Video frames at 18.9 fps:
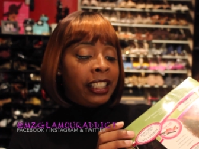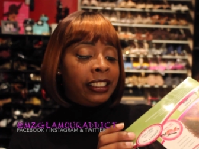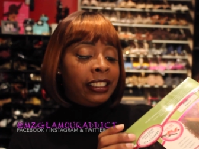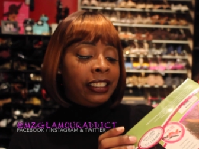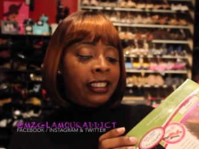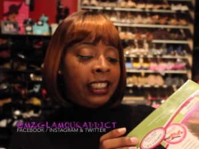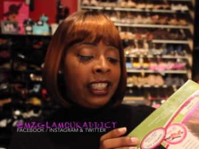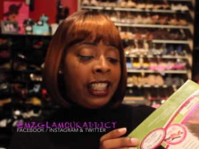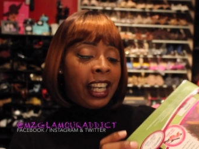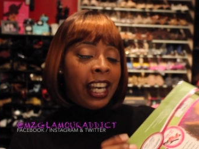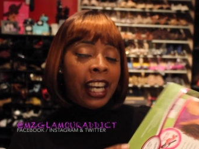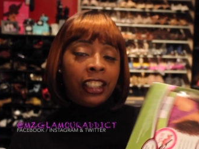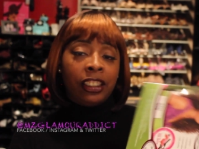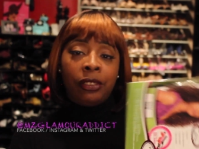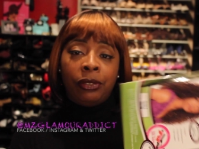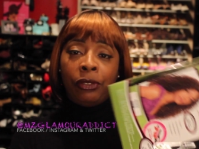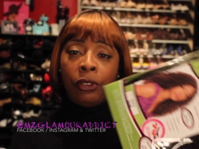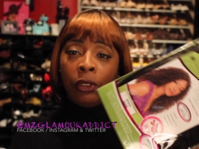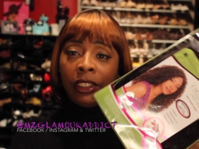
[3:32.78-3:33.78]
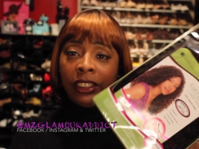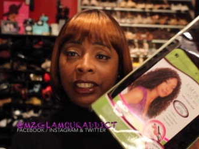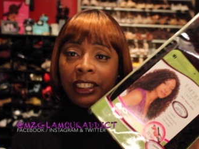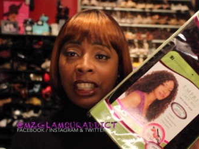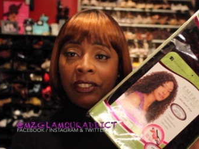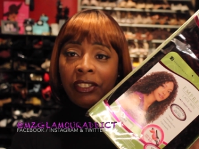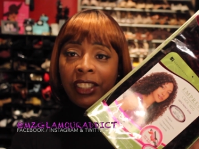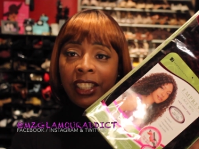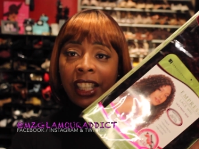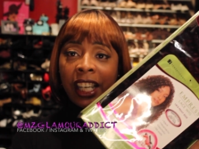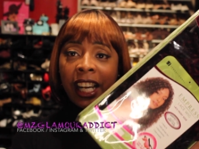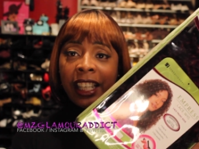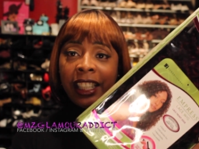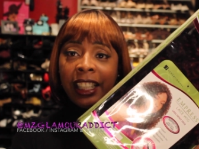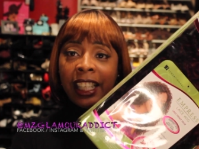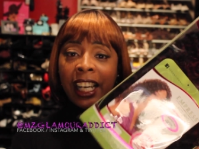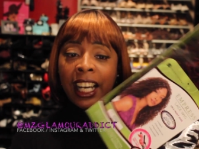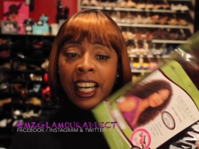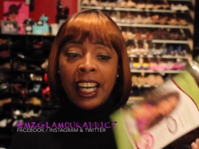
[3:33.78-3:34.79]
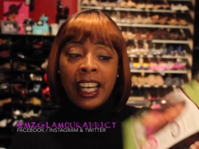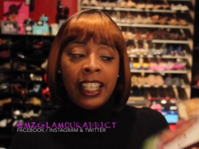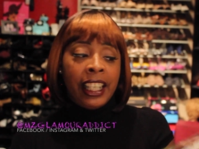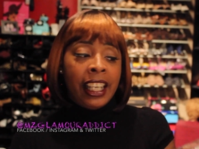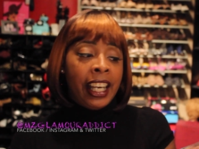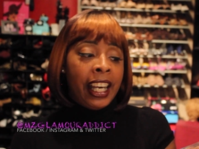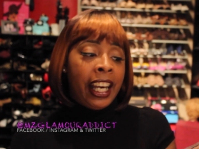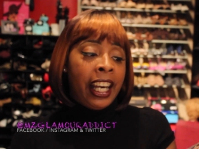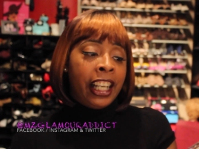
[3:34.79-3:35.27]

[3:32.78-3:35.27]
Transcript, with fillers: is DX4799.